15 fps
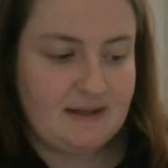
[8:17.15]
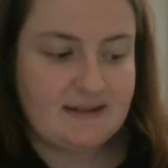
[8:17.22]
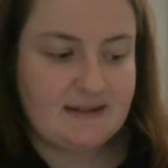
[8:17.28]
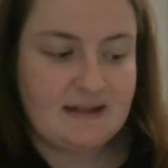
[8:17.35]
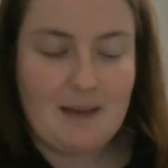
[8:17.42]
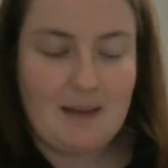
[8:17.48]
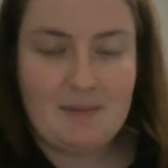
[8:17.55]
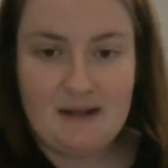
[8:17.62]

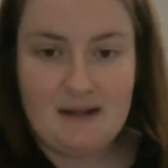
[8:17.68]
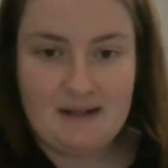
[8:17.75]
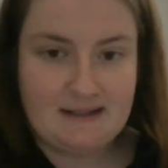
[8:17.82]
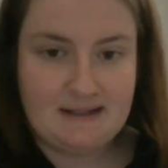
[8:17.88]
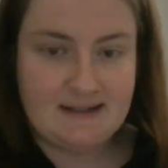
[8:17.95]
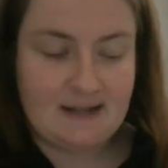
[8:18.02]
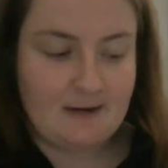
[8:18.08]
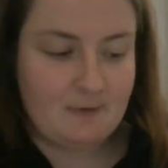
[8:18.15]
stop an
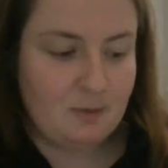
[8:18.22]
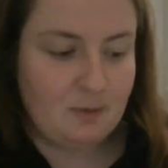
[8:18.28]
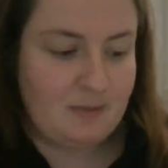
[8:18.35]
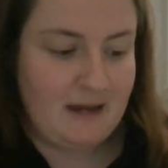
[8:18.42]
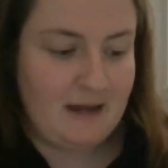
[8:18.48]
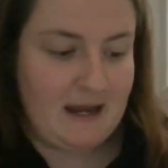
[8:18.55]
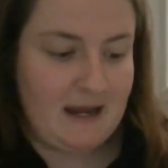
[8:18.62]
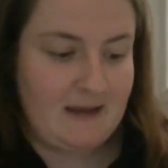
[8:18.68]

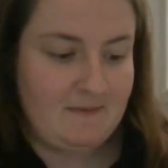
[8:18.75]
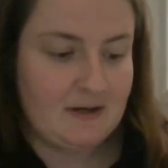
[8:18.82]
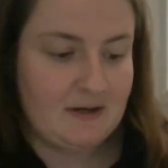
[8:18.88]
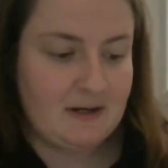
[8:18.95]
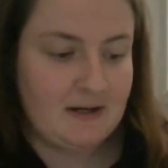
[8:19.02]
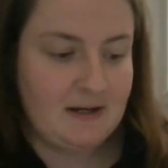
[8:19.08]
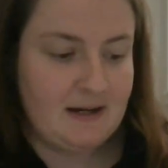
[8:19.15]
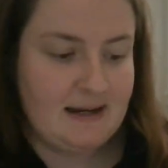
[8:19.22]
undesirable
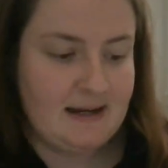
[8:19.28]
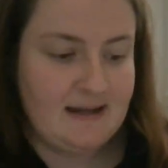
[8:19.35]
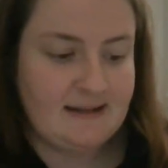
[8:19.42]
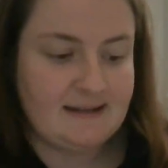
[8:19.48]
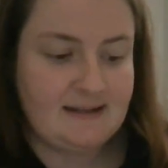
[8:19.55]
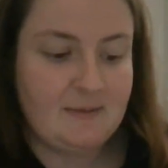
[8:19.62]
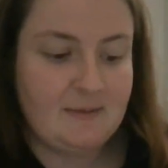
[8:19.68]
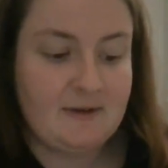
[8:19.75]
behavior
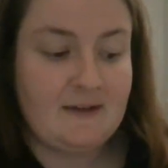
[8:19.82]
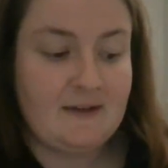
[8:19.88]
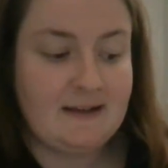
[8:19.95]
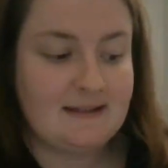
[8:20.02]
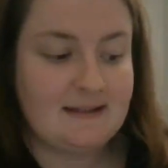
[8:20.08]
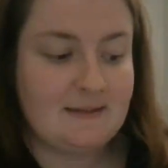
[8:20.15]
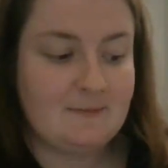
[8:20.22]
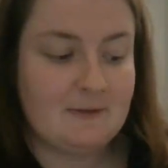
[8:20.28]
is to
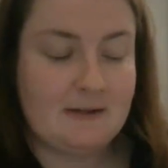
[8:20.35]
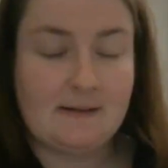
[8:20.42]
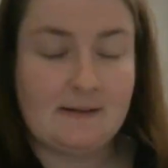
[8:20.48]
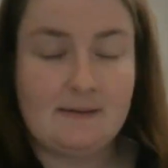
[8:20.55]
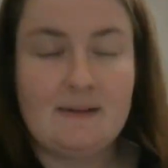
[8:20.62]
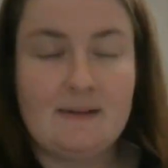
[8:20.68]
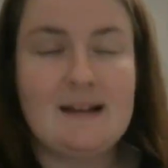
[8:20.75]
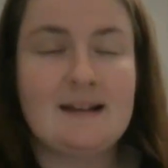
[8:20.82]
prevent someone
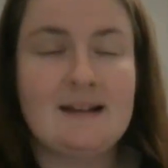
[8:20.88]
